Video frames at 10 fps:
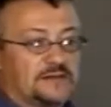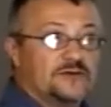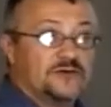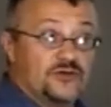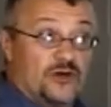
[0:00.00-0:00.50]

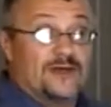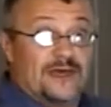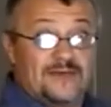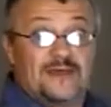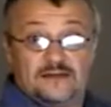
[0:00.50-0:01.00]
Do you all
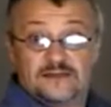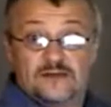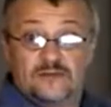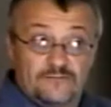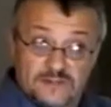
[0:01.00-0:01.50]
get that?
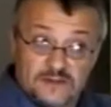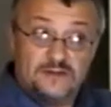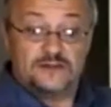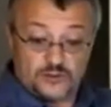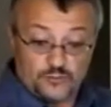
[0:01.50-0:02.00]
So
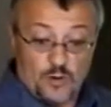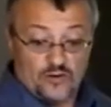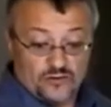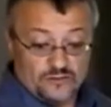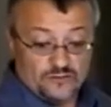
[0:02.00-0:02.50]

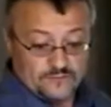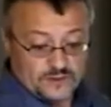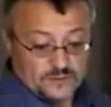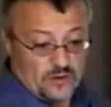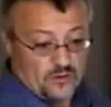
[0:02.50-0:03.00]
smaller,
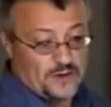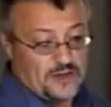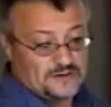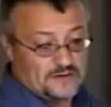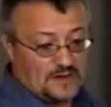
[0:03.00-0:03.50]
smaller
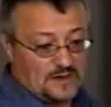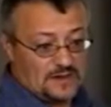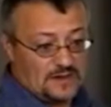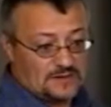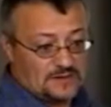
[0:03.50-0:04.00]
plants, and I'll,
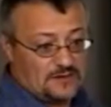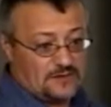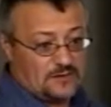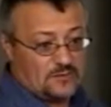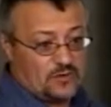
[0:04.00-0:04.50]
and I'll say a
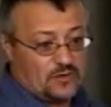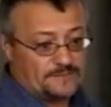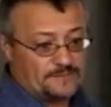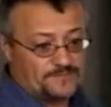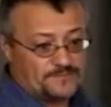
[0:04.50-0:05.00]
little more.
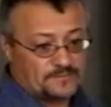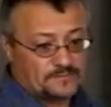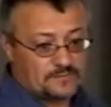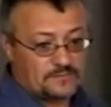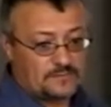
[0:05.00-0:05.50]

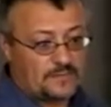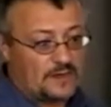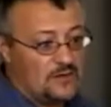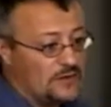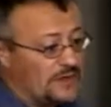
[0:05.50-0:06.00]

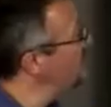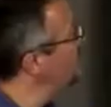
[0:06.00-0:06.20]
Okay?